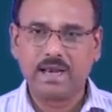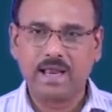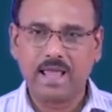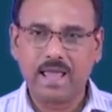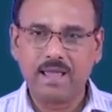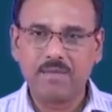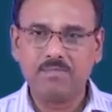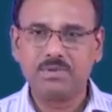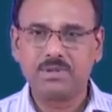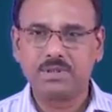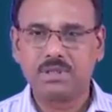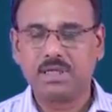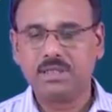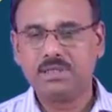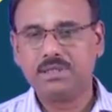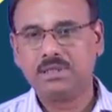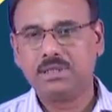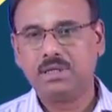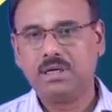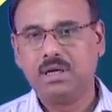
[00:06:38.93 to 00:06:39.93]
have
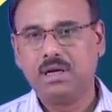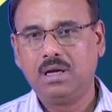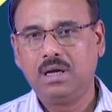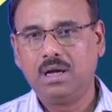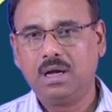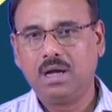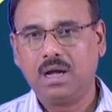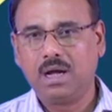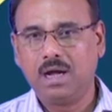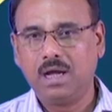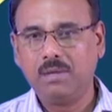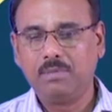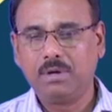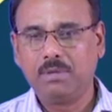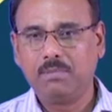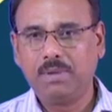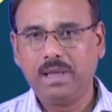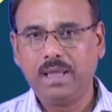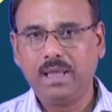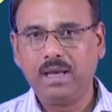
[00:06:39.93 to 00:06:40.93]
such a
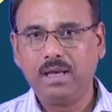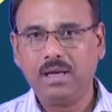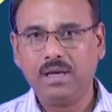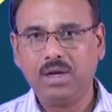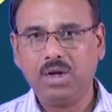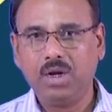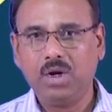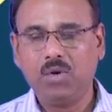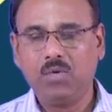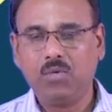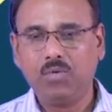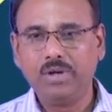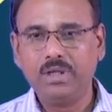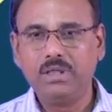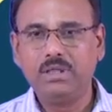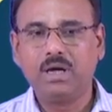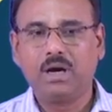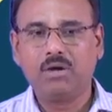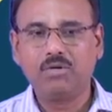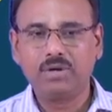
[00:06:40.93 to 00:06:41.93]
hyperplane
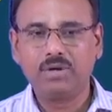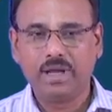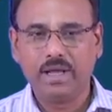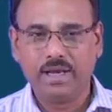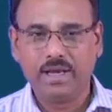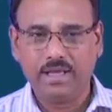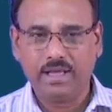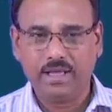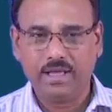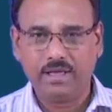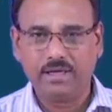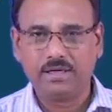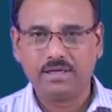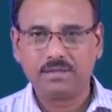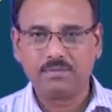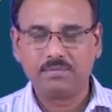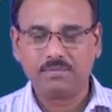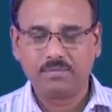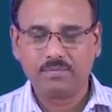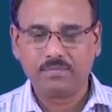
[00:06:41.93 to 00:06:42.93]
without any error.
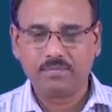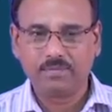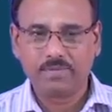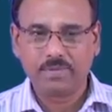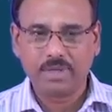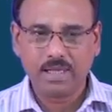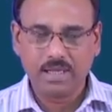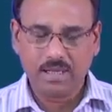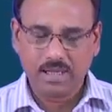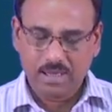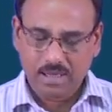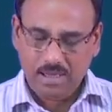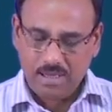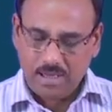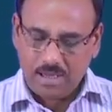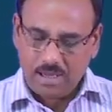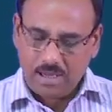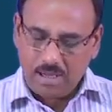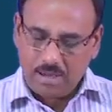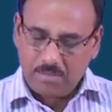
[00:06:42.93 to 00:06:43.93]

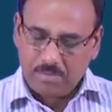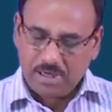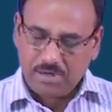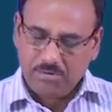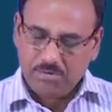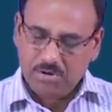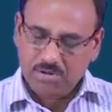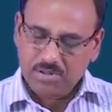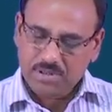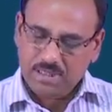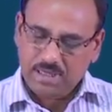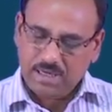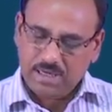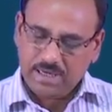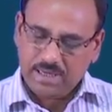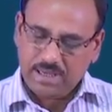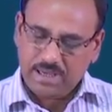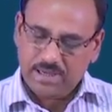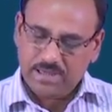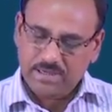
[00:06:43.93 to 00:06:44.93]
But you consider
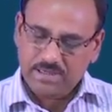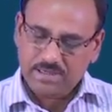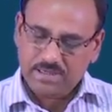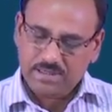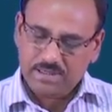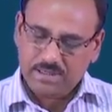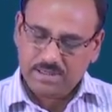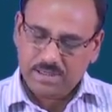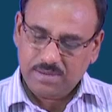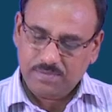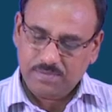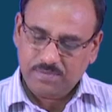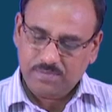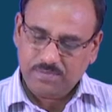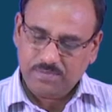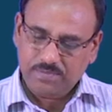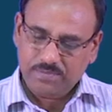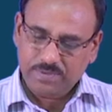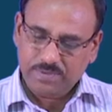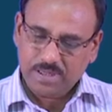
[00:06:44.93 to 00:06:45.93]
a case,
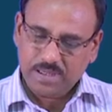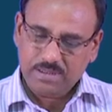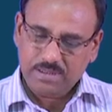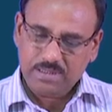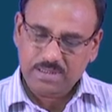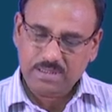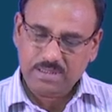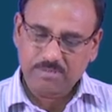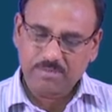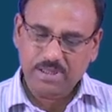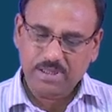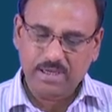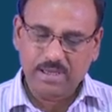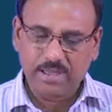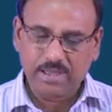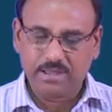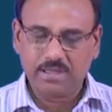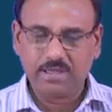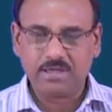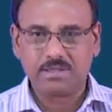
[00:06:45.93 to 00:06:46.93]
say something
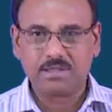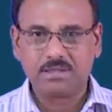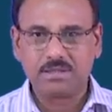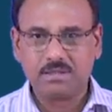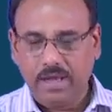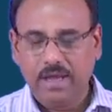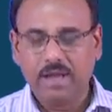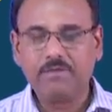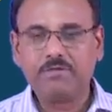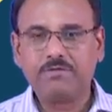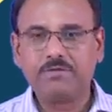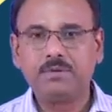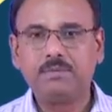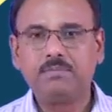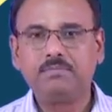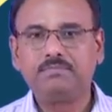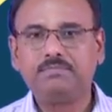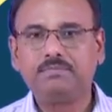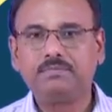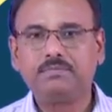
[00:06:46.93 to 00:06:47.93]
like this: if
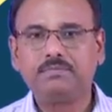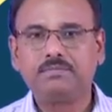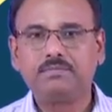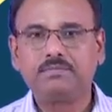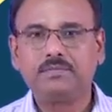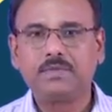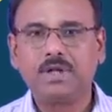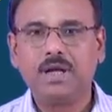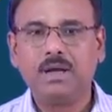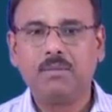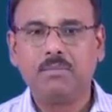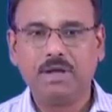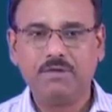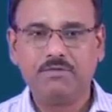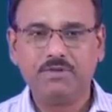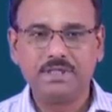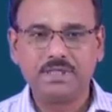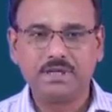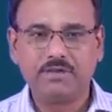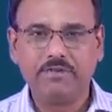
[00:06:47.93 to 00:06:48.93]
my
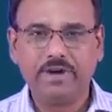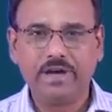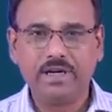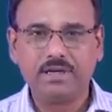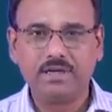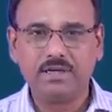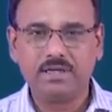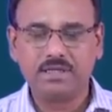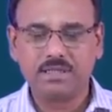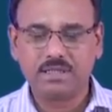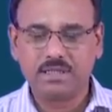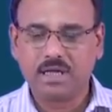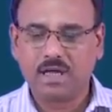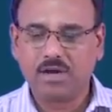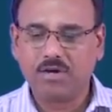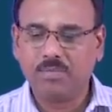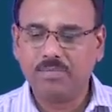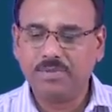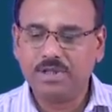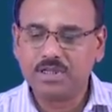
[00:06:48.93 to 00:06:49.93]
feature vectors
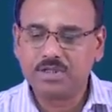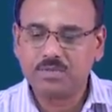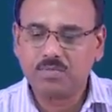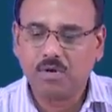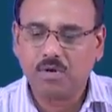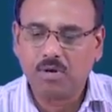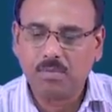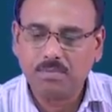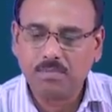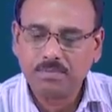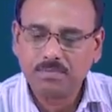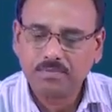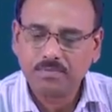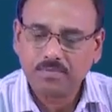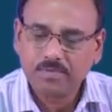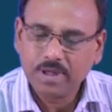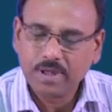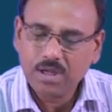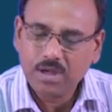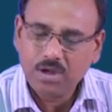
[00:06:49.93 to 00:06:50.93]
are of this form.
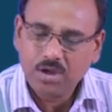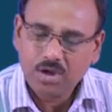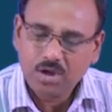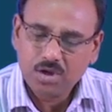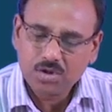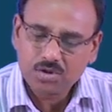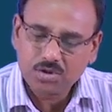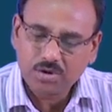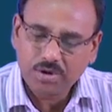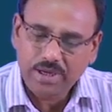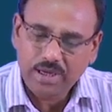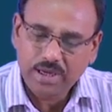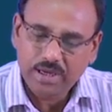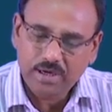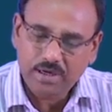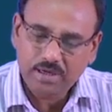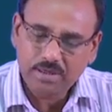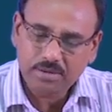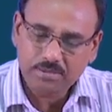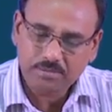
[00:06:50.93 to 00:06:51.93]
So,
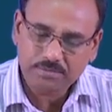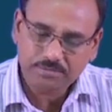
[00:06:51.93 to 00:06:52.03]
here